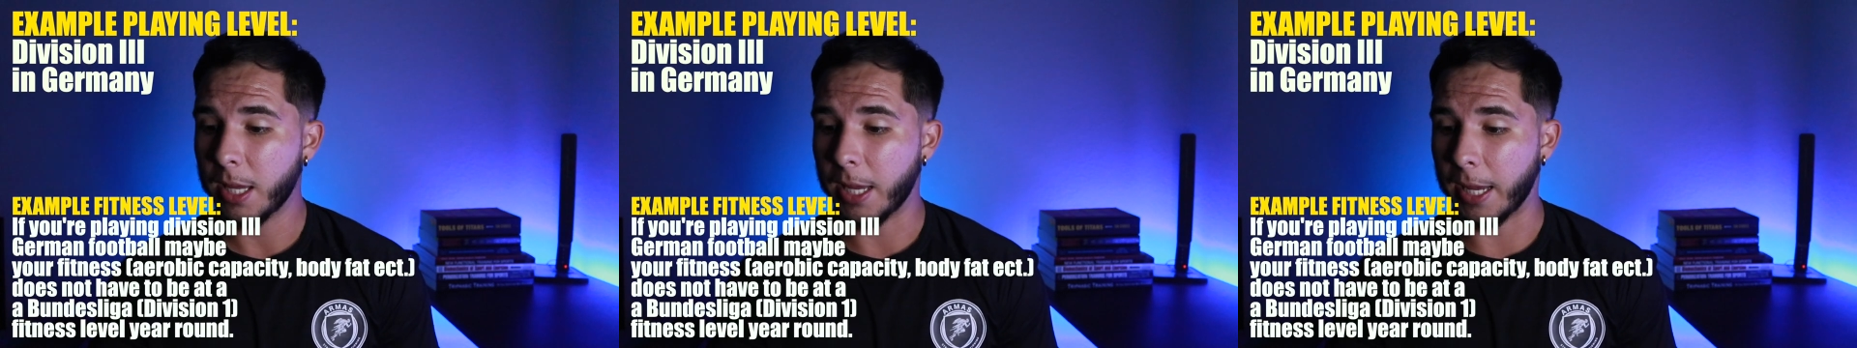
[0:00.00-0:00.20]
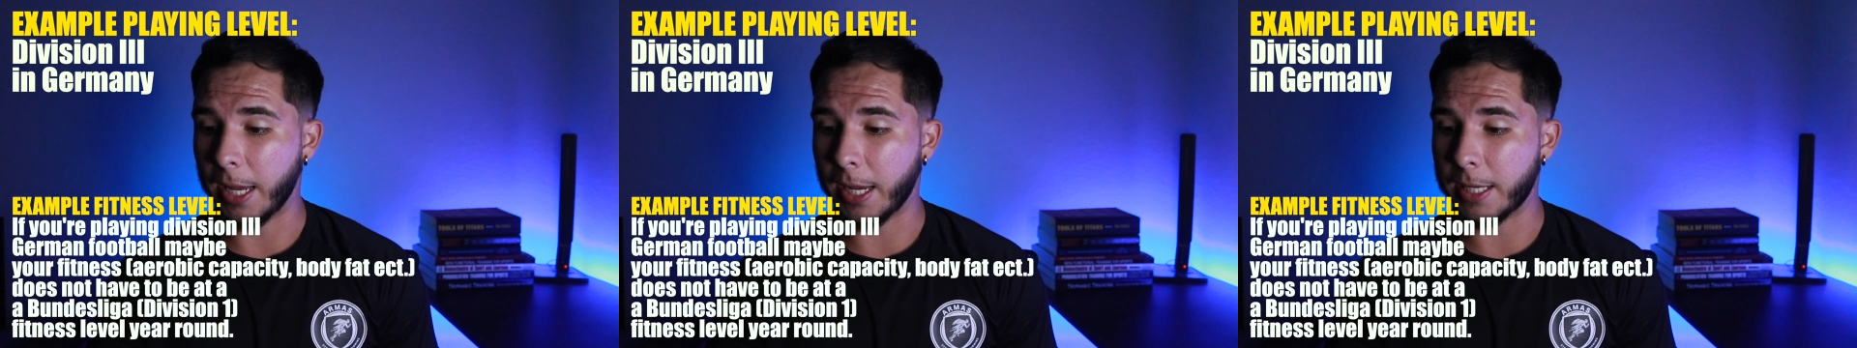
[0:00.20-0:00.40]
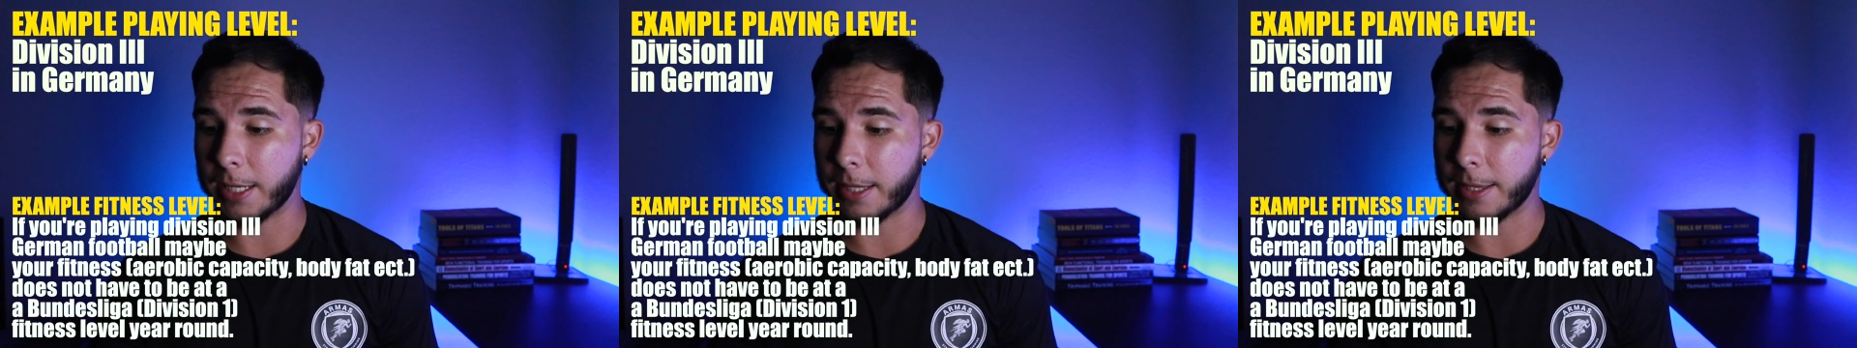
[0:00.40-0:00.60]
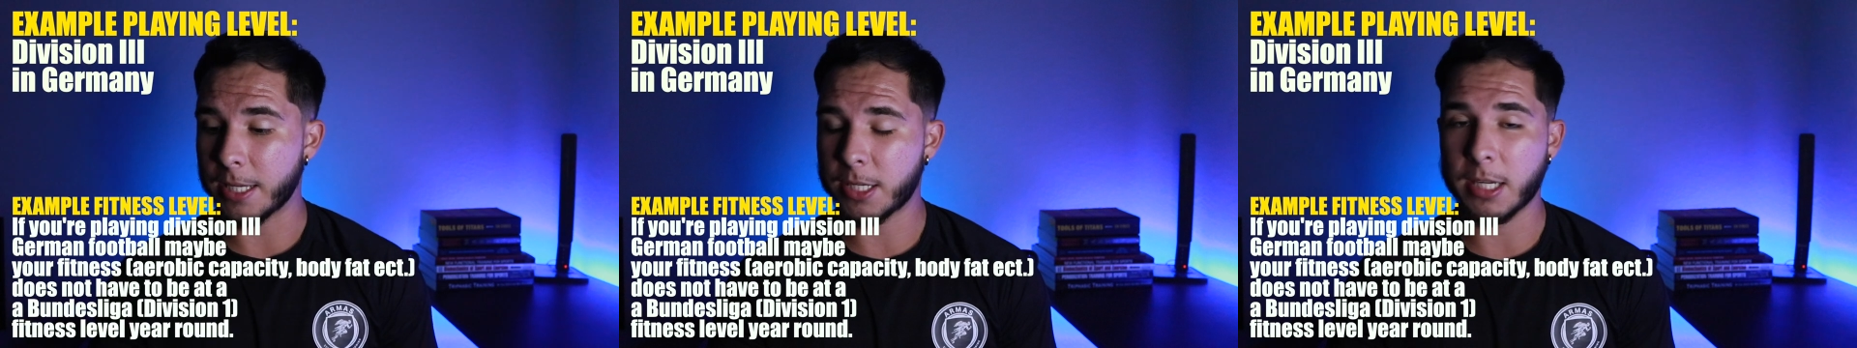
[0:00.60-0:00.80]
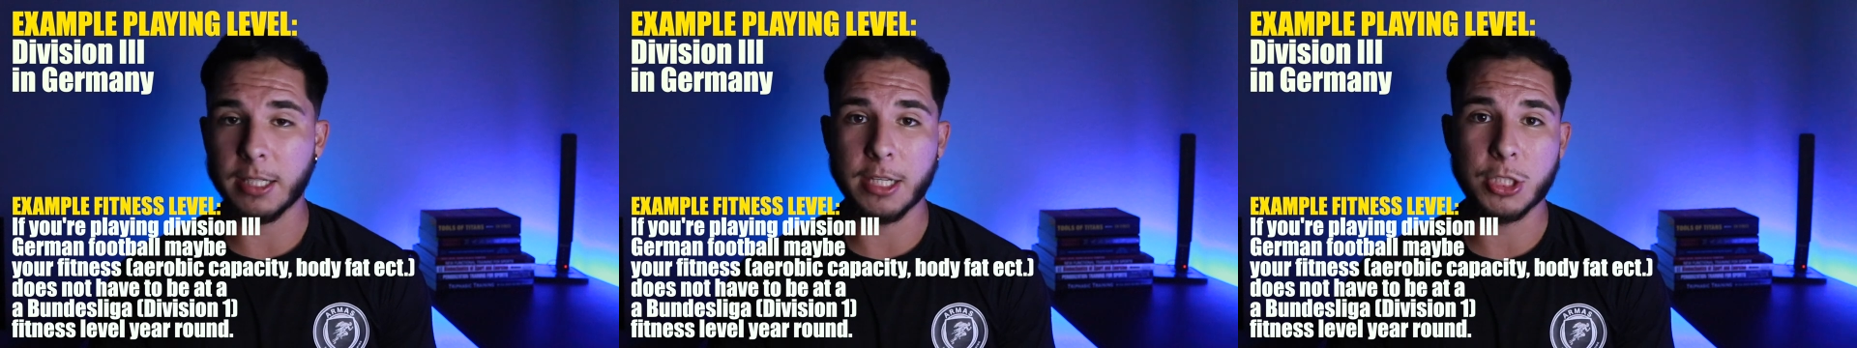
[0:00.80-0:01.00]
and this
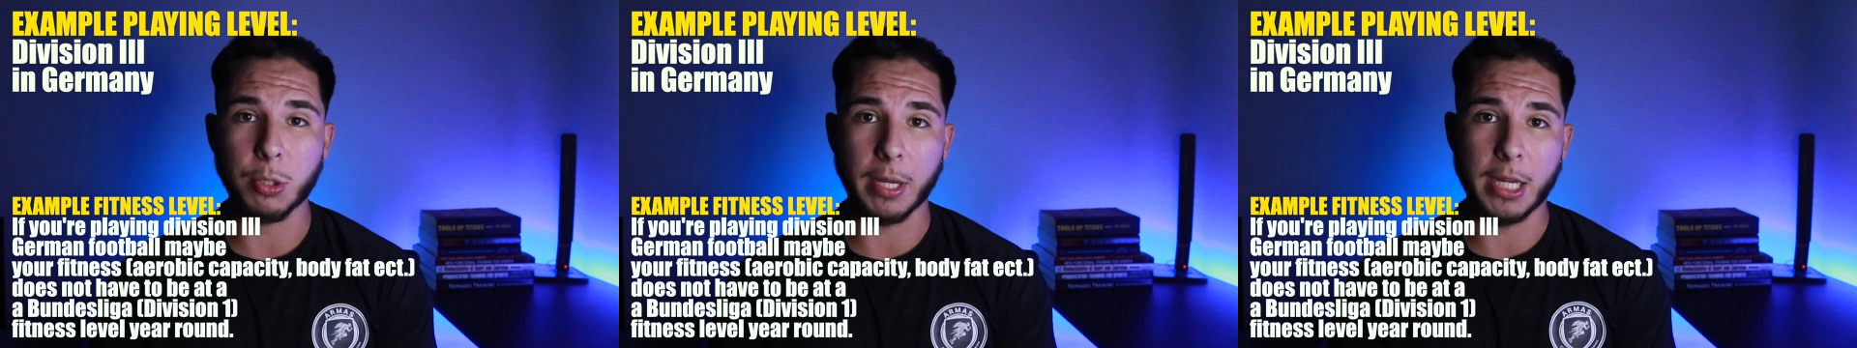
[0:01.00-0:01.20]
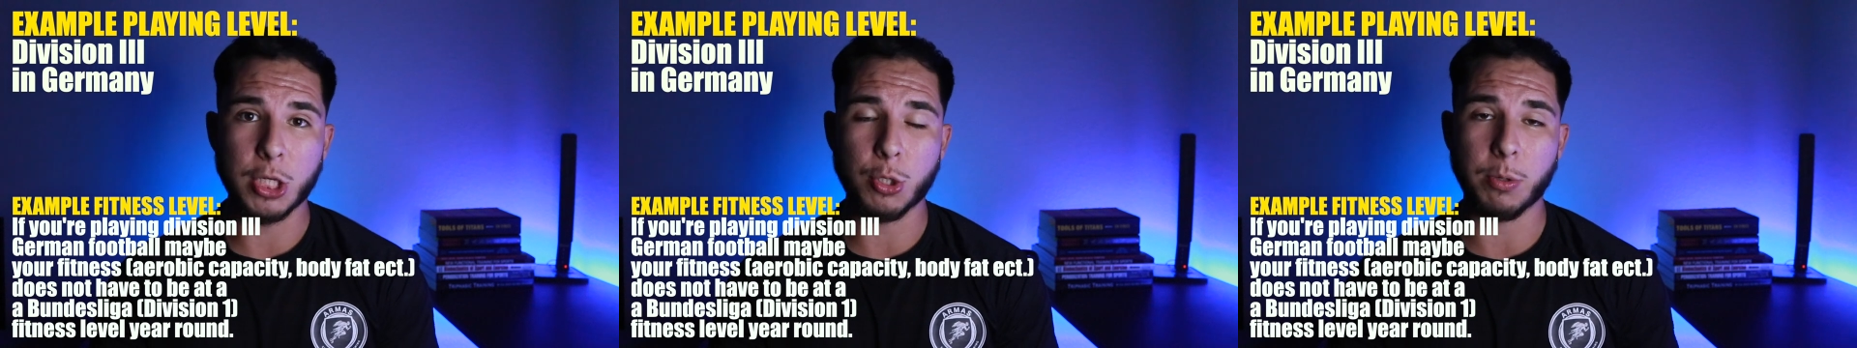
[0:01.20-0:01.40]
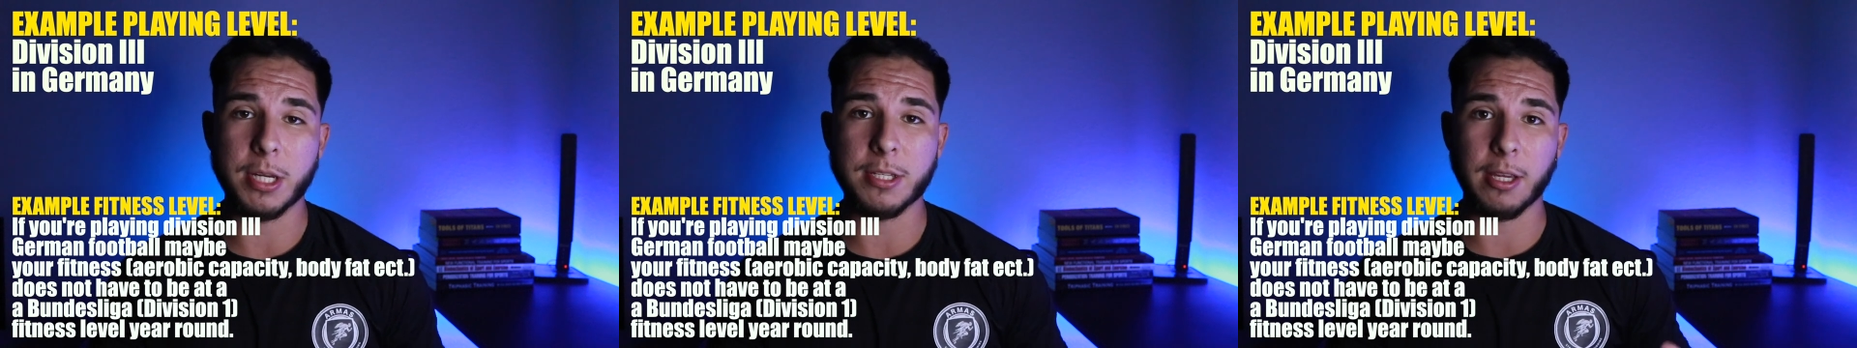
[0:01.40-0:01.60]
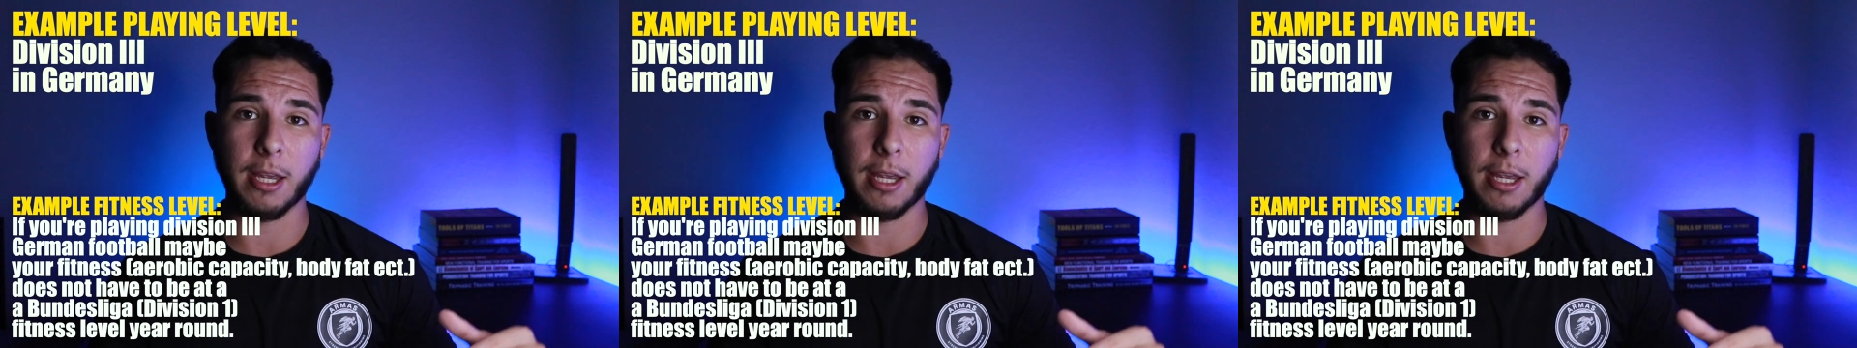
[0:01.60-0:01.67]
can lead to injuries